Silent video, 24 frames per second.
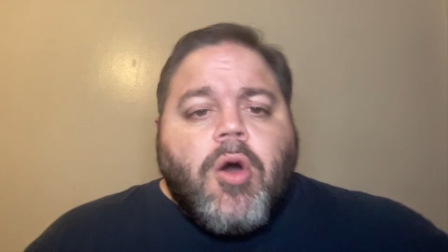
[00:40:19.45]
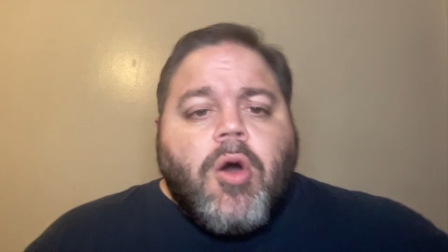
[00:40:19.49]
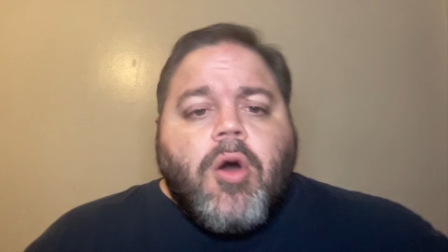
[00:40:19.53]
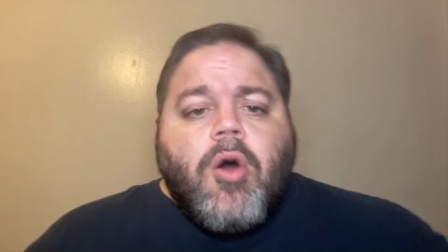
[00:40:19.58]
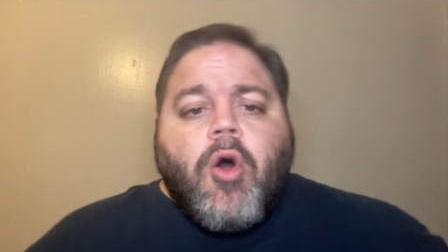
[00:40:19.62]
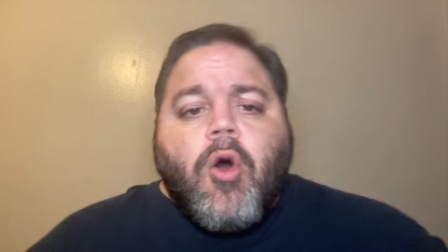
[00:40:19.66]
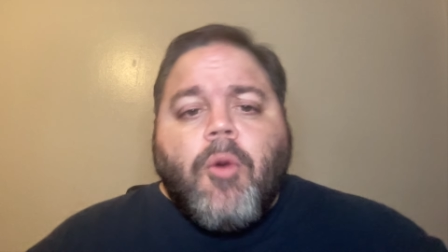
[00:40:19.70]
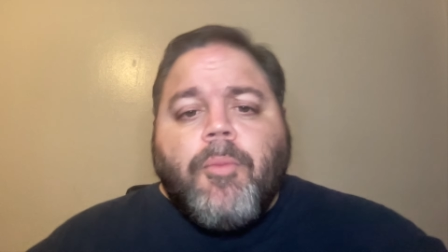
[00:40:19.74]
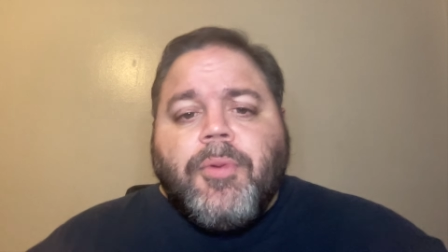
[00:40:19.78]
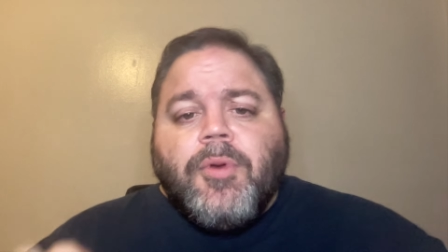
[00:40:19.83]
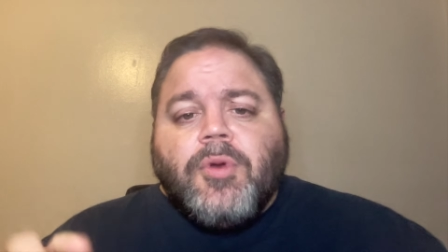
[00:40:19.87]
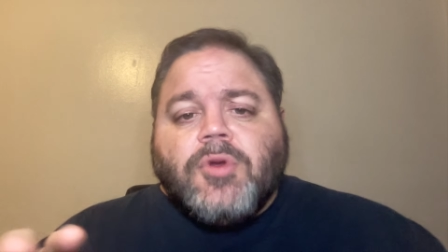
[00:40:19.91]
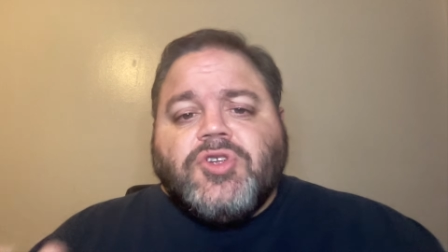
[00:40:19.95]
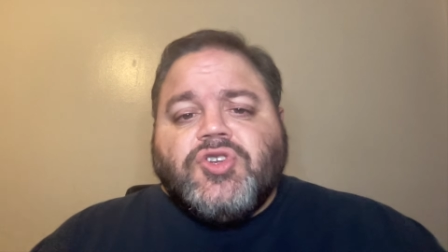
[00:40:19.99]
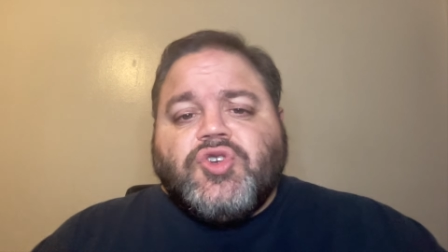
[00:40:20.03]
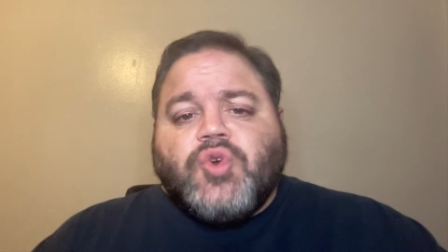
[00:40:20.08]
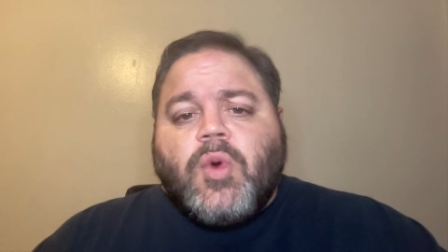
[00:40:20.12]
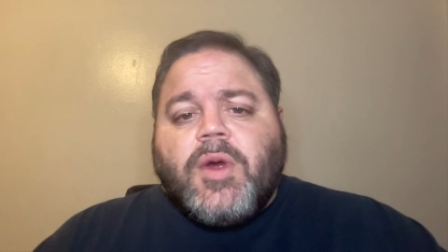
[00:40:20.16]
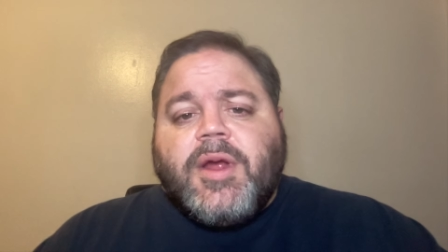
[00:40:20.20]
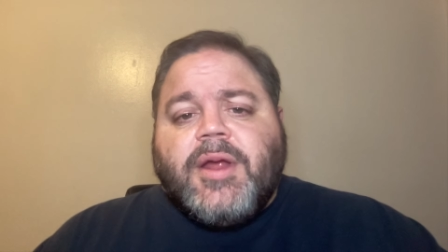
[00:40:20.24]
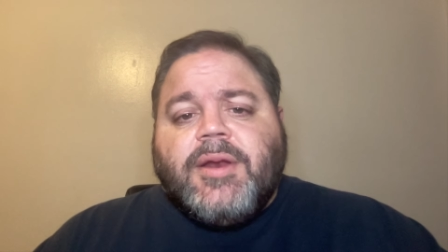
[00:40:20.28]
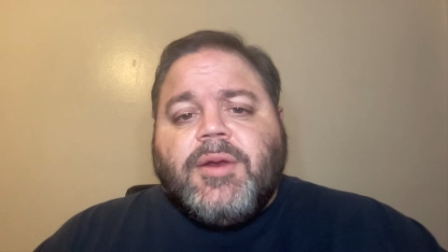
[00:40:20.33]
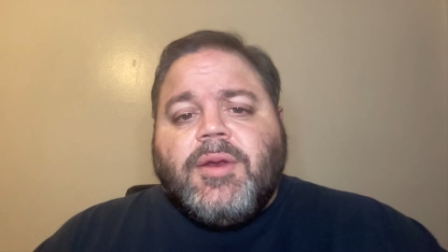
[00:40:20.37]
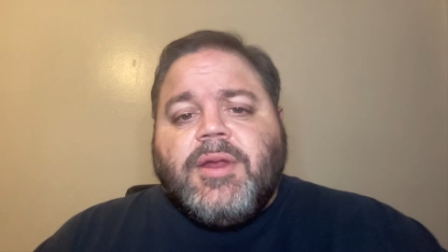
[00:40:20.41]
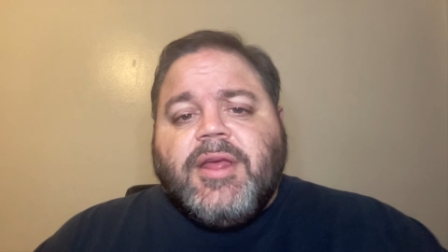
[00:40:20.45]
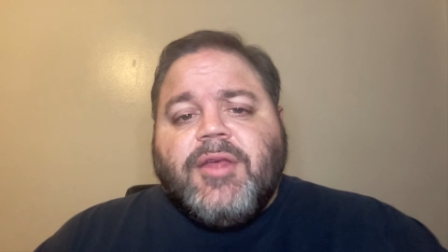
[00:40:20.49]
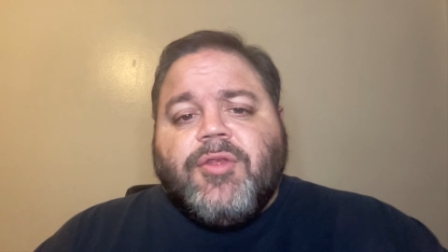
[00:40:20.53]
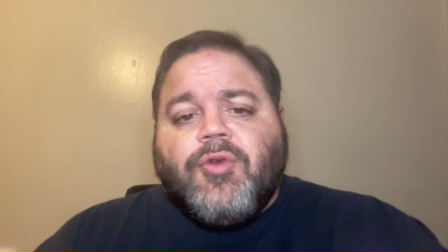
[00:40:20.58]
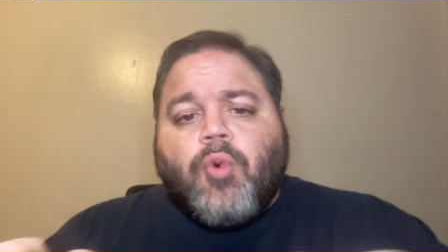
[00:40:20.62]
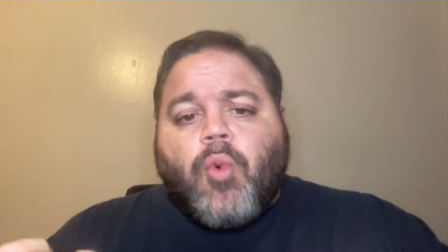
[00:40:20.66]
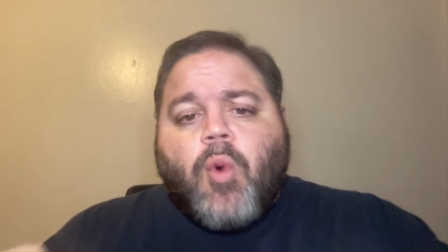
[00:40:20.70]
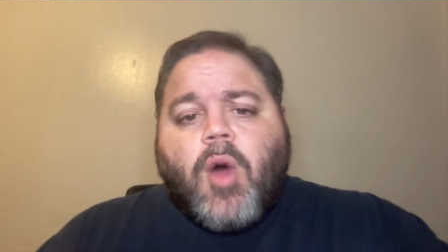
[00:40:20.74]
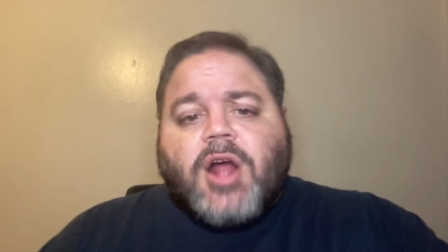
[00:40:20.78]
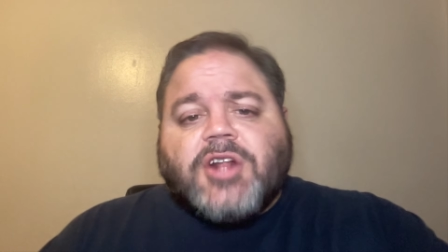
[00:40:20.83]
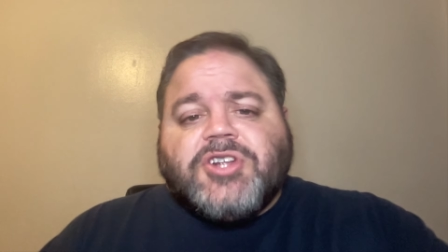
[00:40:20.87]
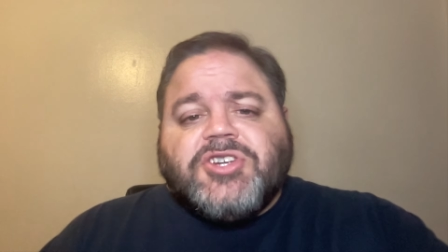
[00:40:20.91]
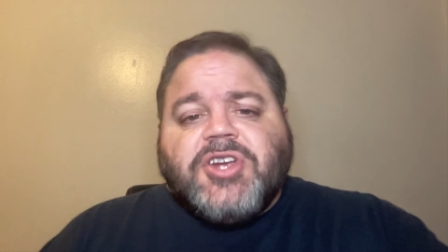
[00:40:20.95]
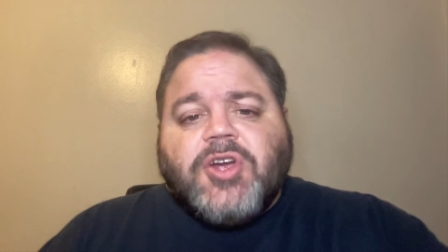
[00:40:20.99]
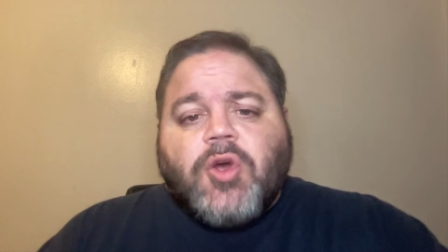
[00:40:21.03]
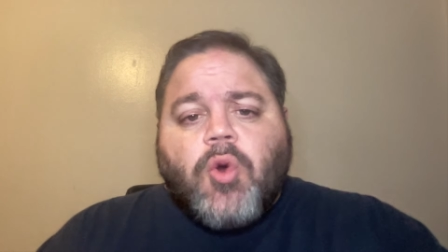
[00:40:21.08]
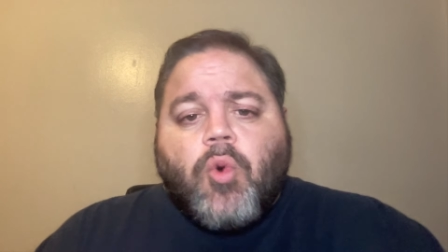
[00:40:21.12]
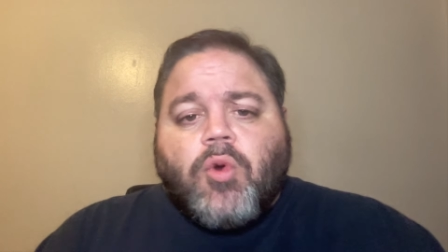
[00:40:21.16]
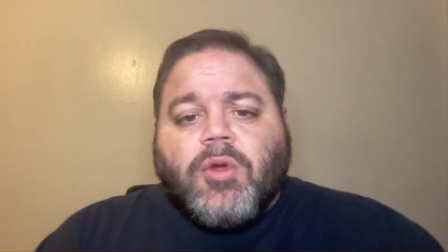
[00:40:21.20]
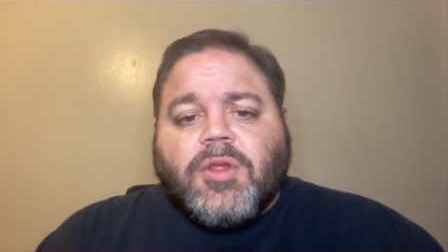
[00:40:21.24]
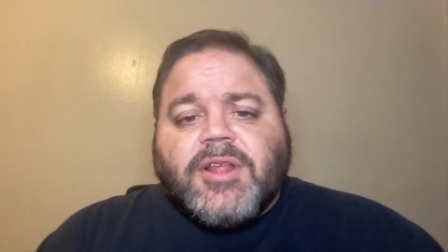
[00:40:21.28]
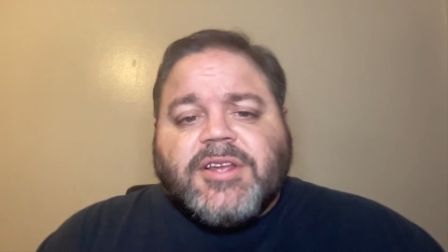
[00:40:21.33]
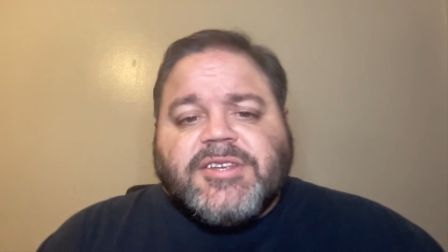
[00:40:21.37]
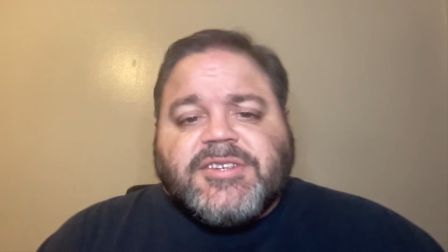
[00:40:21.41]
Hope you enjoyed either watching
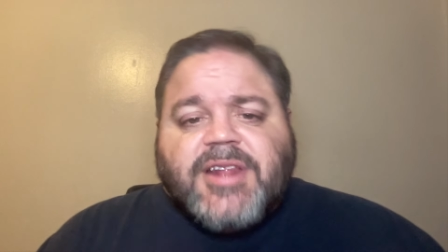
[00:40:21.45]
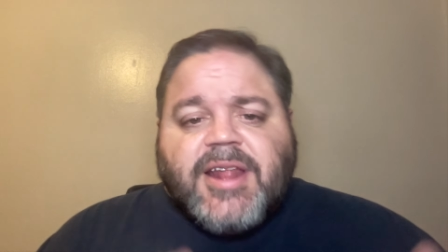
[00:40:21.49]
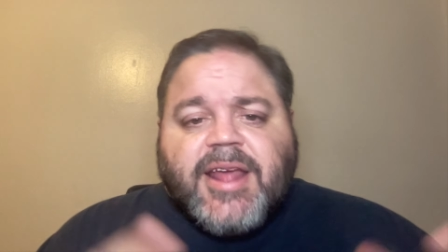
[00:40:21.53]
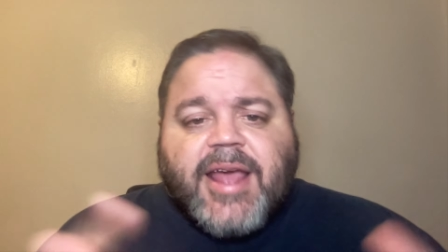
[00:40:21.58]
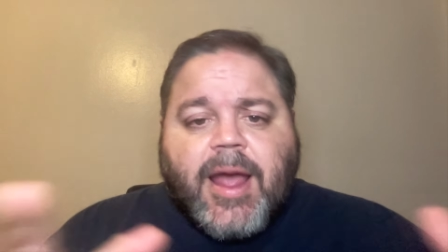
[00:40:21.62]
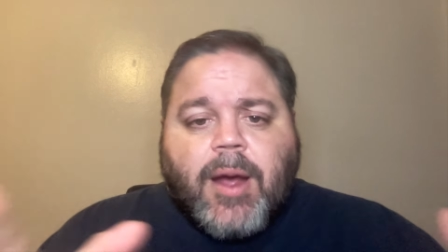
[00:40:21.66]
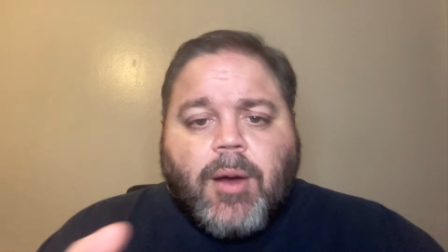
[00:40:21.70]
or listening,